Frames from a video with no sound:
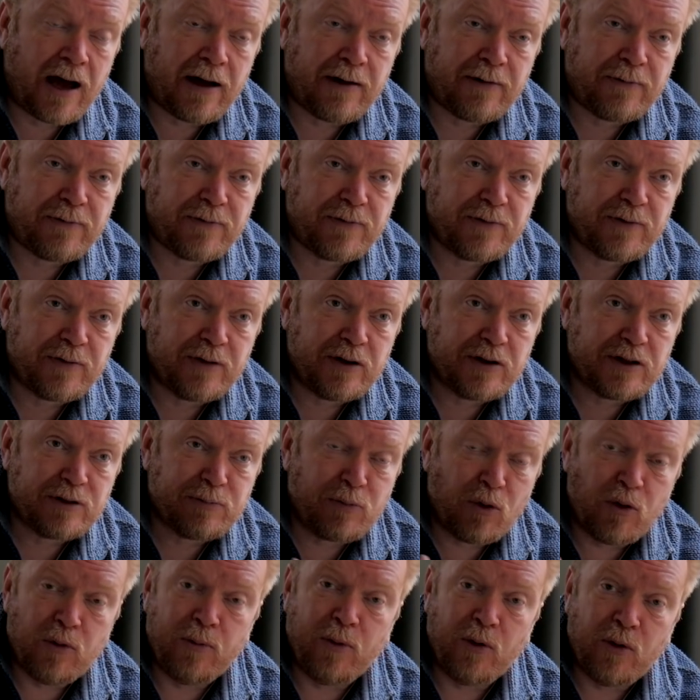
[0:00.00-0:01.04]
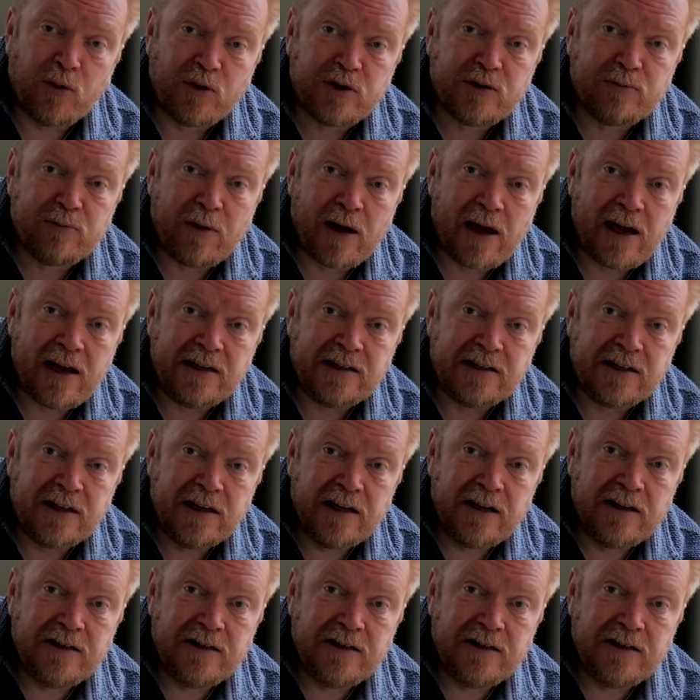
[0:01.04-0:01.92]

have spoil boards made